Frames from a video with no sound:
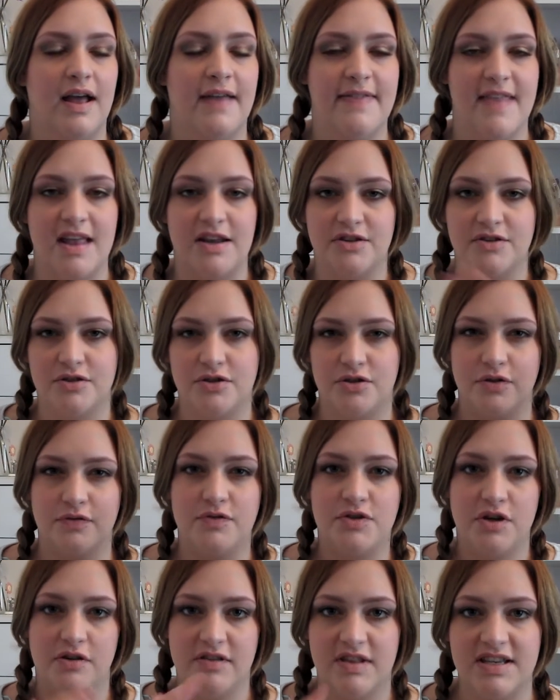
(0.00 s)
And then sort
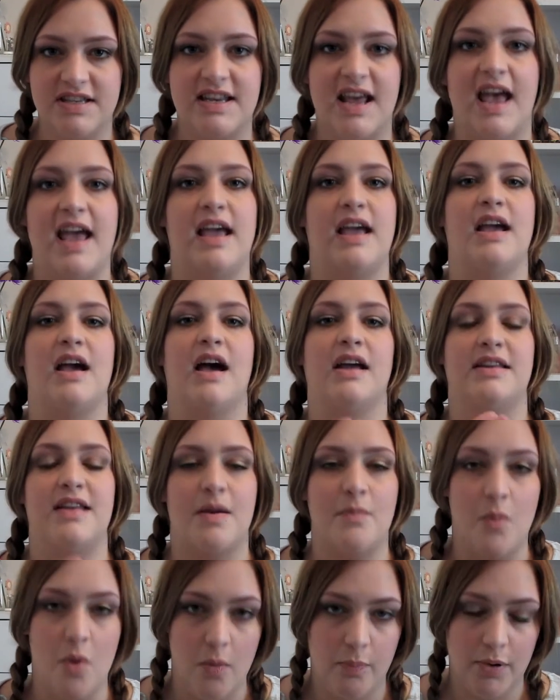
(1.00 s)
of during the day, I'd
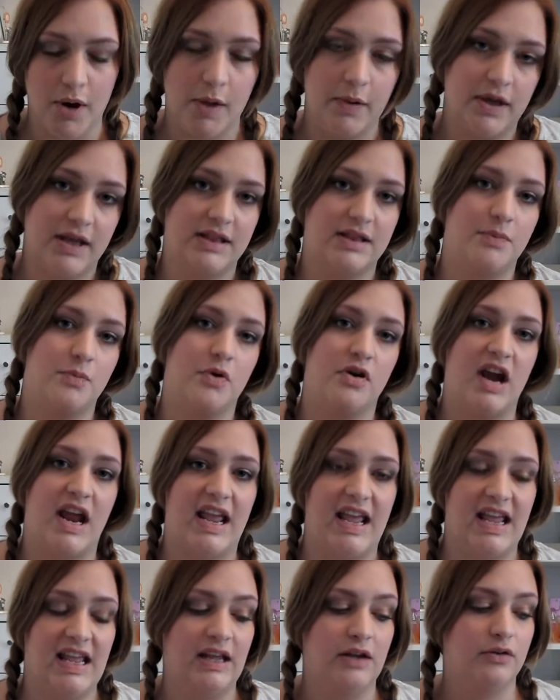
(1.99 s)
get more bloated the more
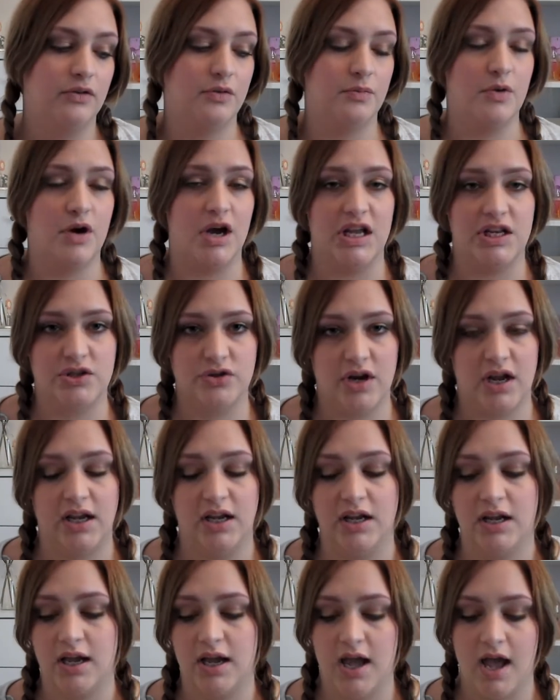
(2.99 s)
I eat or the more I
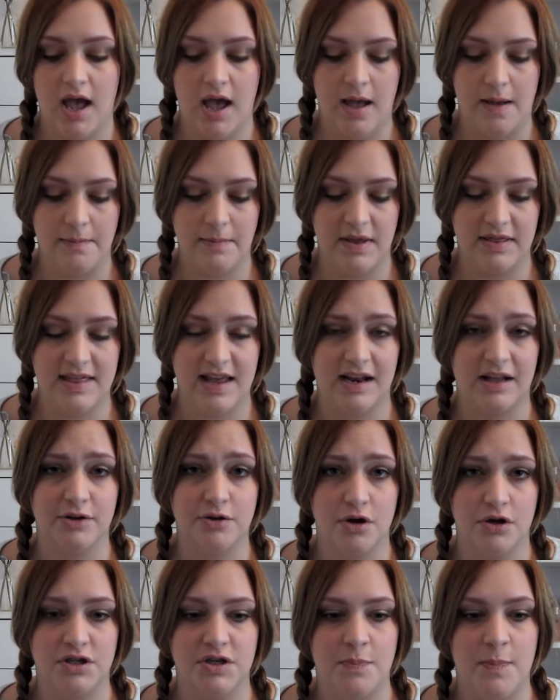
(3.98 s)
drink. And then I'd
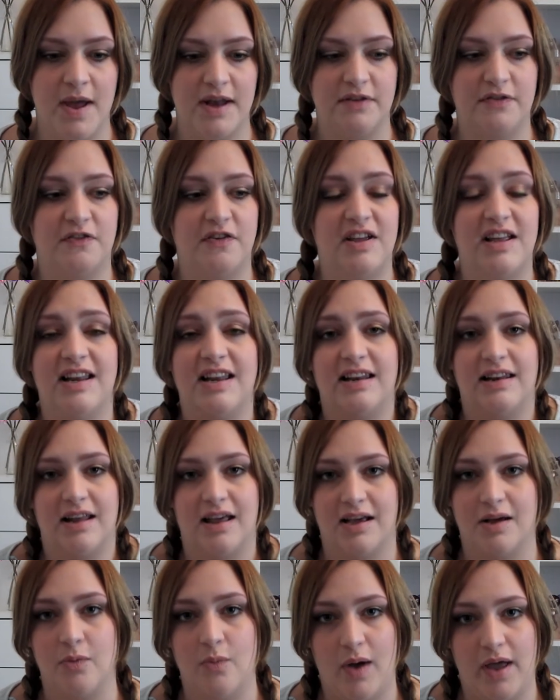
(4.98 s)
go to bed feeling
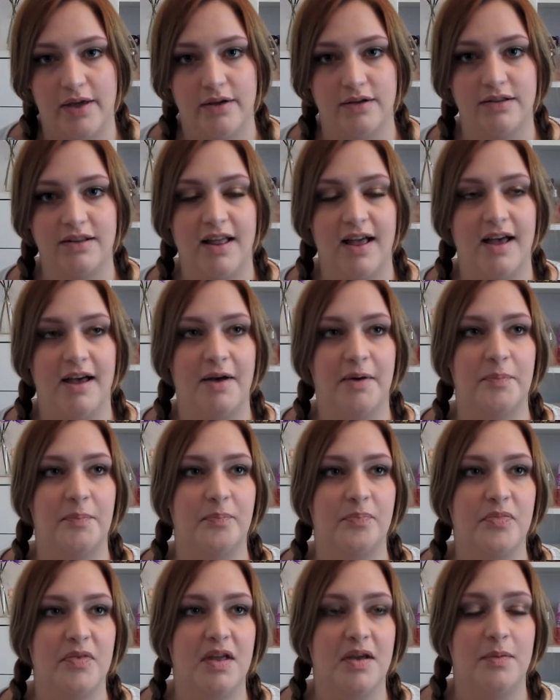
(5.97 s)
like a whale,
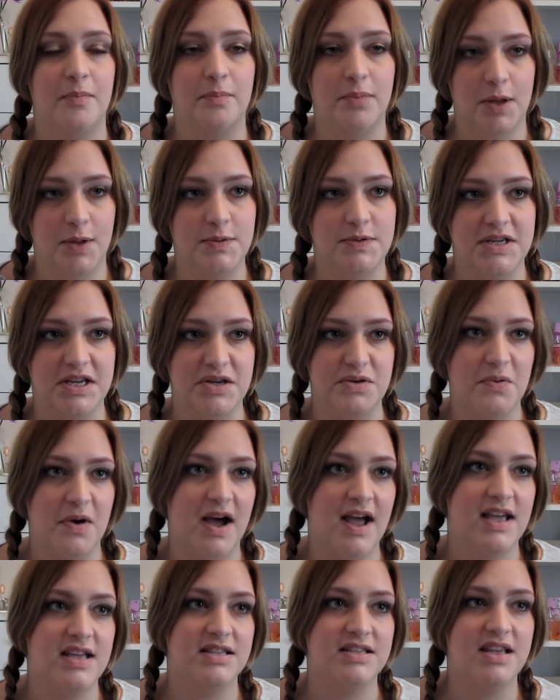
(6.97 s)
bloated
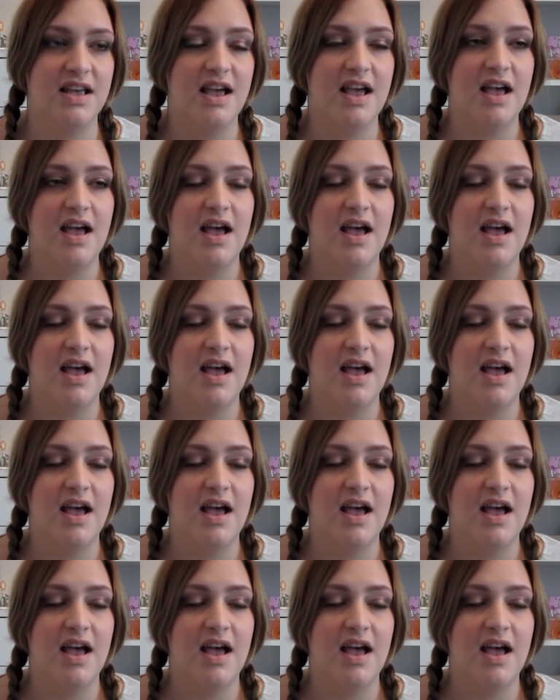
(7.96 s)
wise.